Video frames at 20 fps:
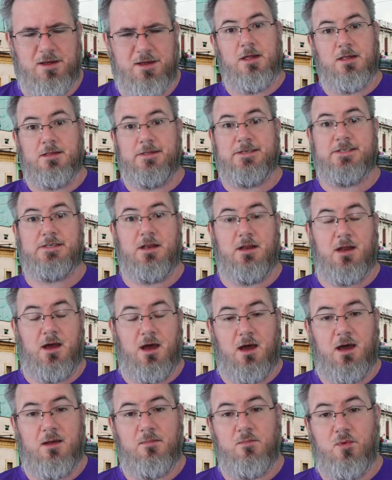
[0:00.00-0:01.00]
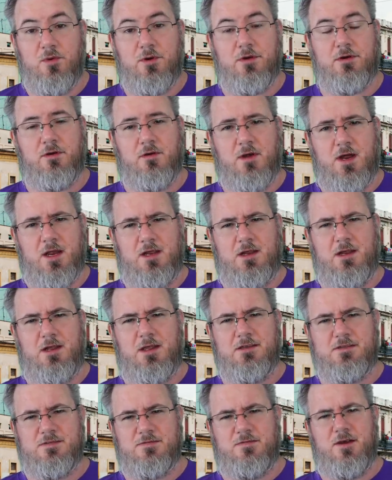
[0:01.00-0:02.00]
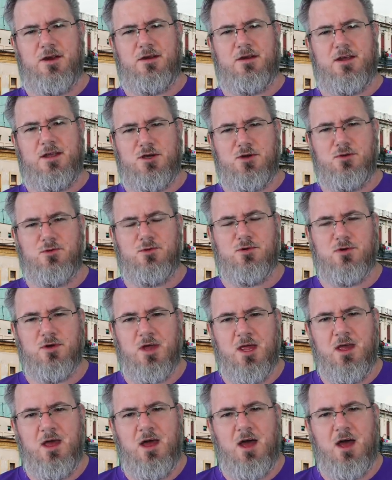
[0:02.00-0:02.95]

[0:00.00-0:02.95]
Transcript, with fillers: And listen, onboard credit is very cool.